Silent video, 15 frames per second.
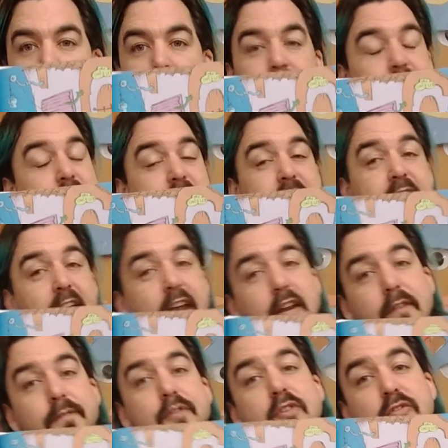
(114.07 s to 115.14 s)
And at the end
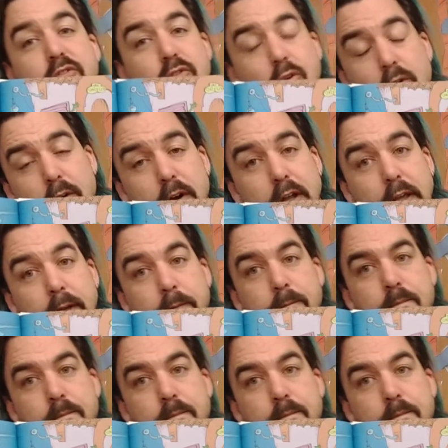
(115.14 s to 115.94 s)
of the story,